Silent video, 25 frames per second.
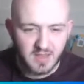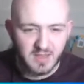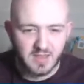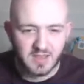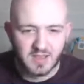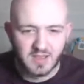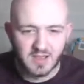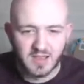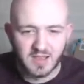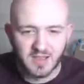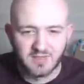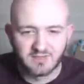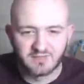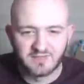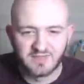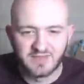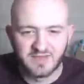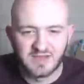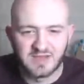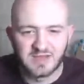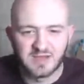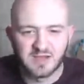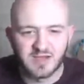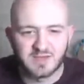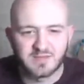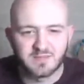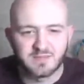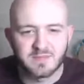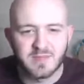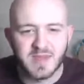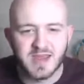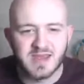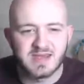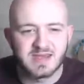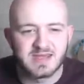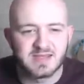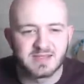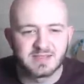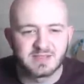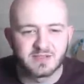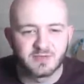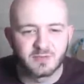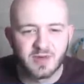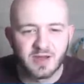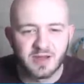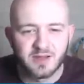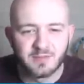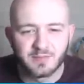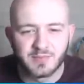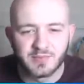I have a feeling I may need
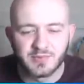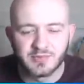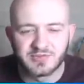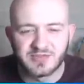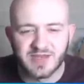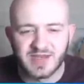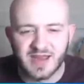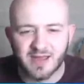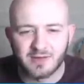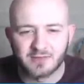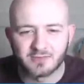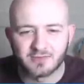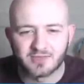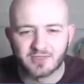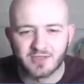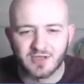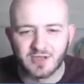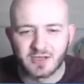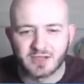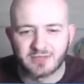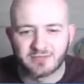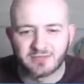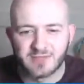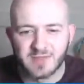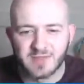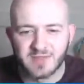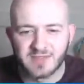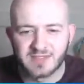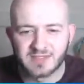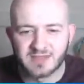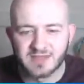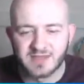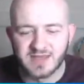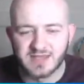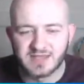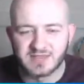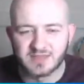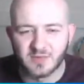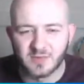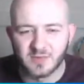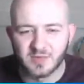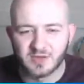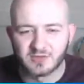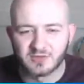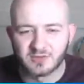to boost out slightly from this, so yes, I will.